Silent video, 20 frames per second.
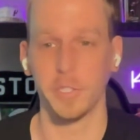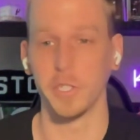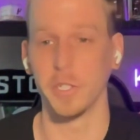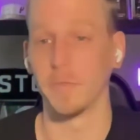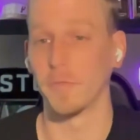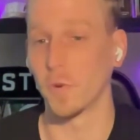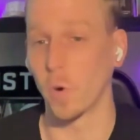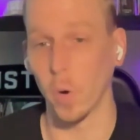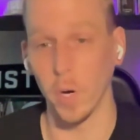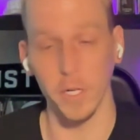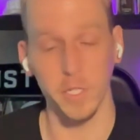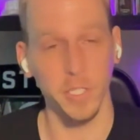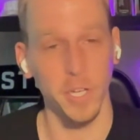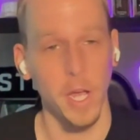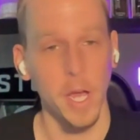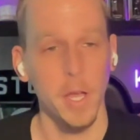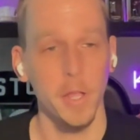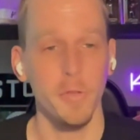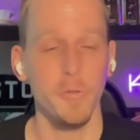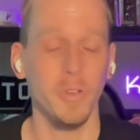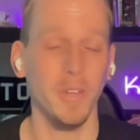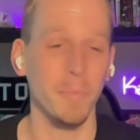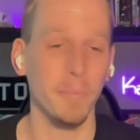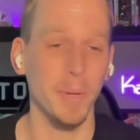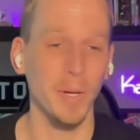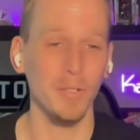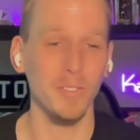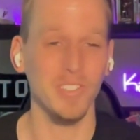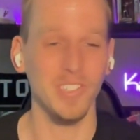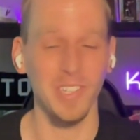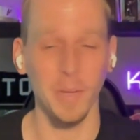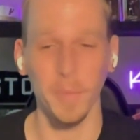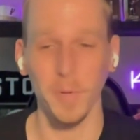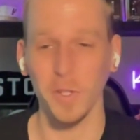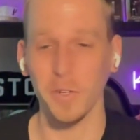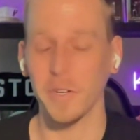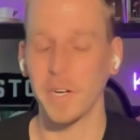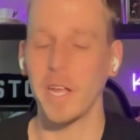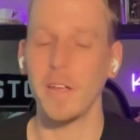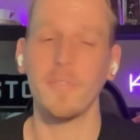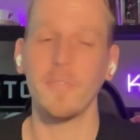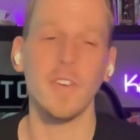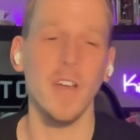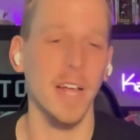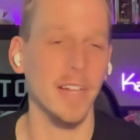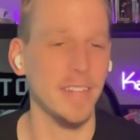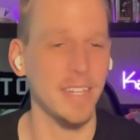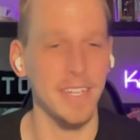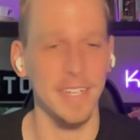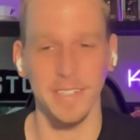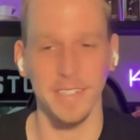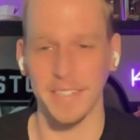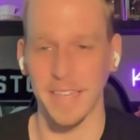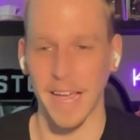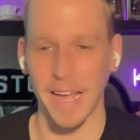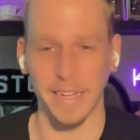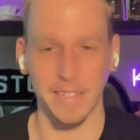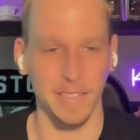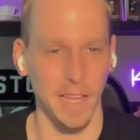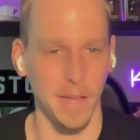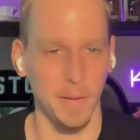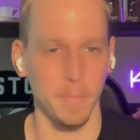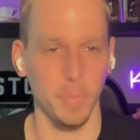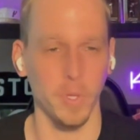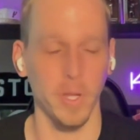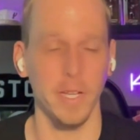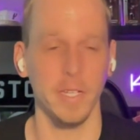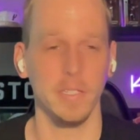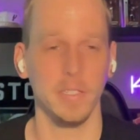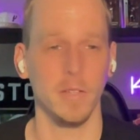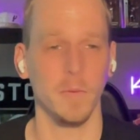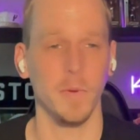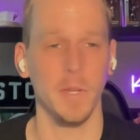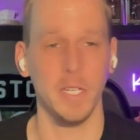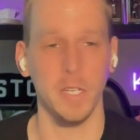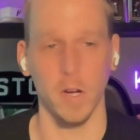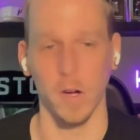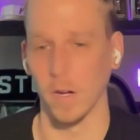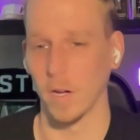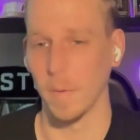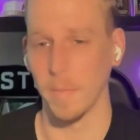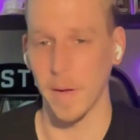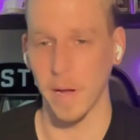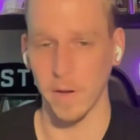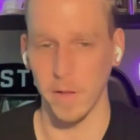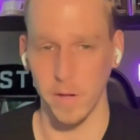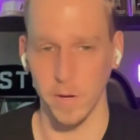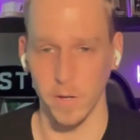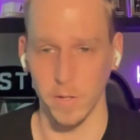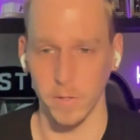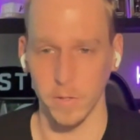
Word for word: And of course, you can build similar, if not the exact same plays that we talk about here on the